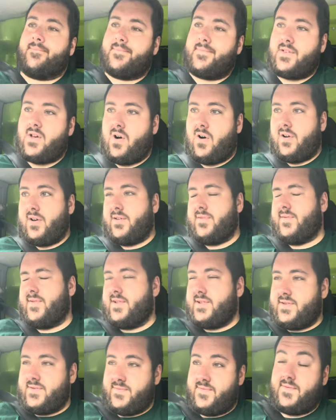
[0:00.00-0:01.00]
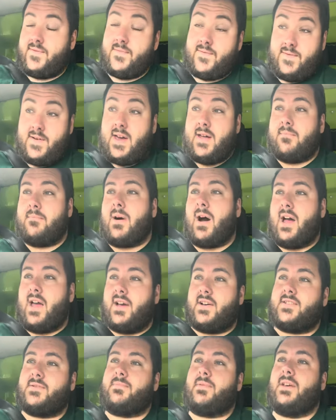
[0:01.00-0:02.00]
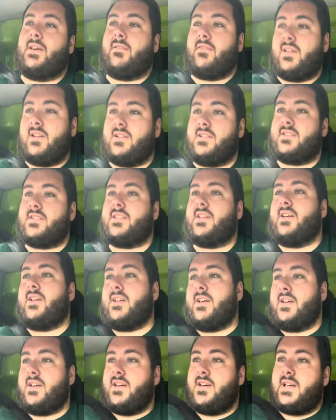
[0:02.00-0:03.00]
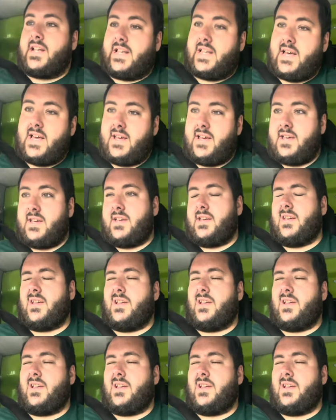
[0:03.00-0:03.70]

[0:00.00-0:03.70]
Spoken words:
conifers, in my experience, they